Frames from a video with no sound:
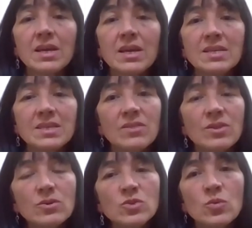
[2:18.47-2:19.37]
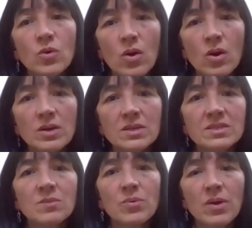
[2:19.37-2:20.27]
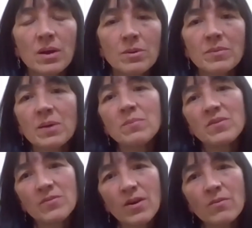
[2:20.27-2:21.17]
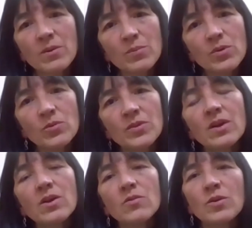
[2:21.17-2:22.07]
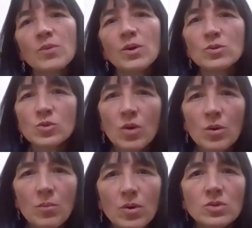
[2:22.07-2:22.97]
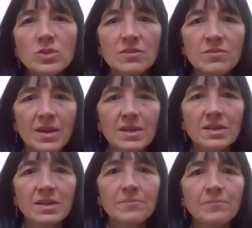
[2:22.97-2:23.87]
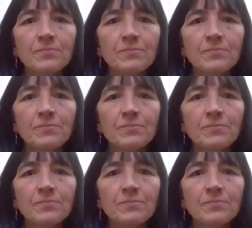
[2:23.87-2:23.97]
is that those who cause the problem can be far removed from those who are most affected,